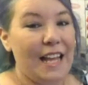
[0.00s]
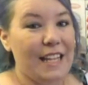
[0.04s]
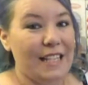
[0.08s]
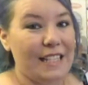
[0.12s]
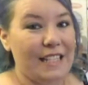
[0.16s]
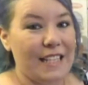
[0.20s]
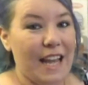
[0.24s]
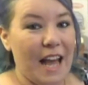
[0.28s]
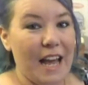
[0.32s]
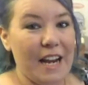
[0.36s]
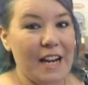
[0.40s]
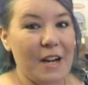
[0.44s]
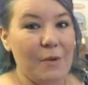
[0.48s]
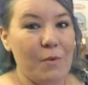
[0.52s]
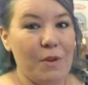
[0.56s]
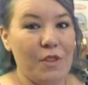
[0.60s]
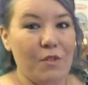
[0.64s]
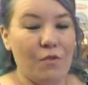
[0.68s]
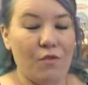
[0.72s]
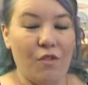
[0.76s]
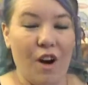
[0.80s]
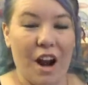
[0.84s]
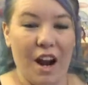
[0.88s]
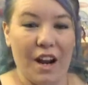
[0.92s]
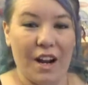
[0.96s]
Starting
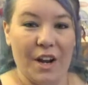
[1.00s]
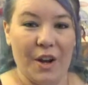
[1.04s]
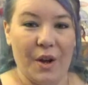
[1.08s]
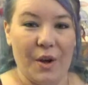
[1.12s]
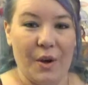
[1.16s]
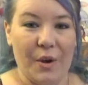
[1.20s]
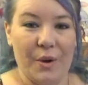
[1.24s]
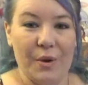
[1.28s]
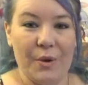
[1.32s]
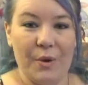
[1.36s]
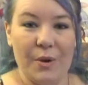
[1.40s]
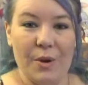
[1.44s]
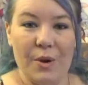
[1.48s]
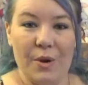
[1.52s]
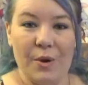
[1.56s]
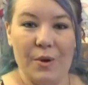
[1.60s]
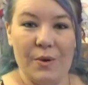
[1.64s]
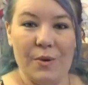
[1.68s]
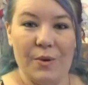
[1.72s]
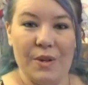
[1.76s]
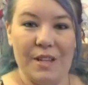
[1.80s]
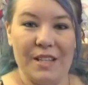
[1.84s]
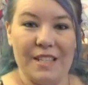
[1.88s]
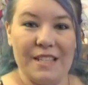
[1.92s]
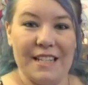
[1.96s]
with Ranko, who
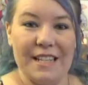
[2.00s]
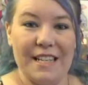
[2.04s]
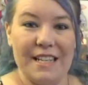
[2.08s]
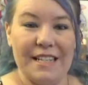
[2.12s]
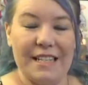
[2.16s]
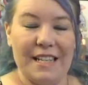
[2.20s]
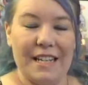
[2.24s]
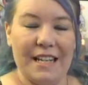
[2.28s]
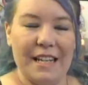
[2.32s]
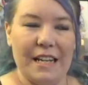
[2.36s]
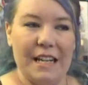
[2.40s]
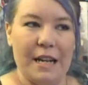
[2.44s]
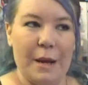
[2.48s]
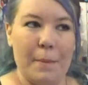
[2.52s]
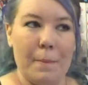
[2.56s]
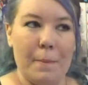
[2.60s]
is getting an